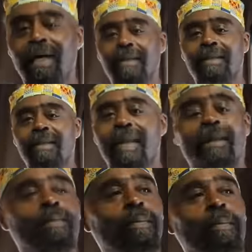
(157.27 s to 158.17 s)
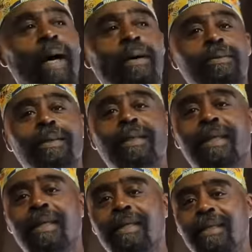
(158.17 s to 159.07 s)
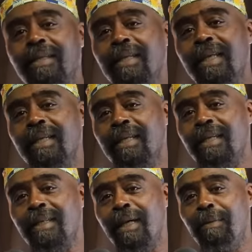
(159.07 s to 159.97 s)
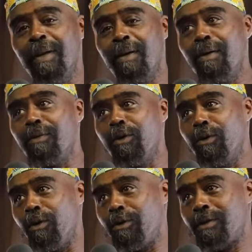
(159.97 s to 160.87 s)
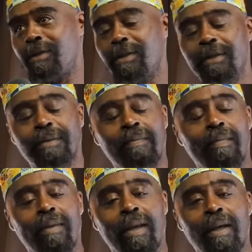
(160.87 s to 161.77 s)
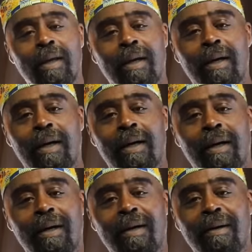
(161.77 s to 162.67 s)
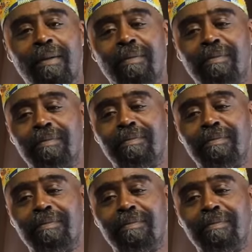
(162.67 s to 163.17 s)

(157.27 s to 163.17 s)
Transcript: is like what Malcolm says: the chicken is coming home to roost. Um,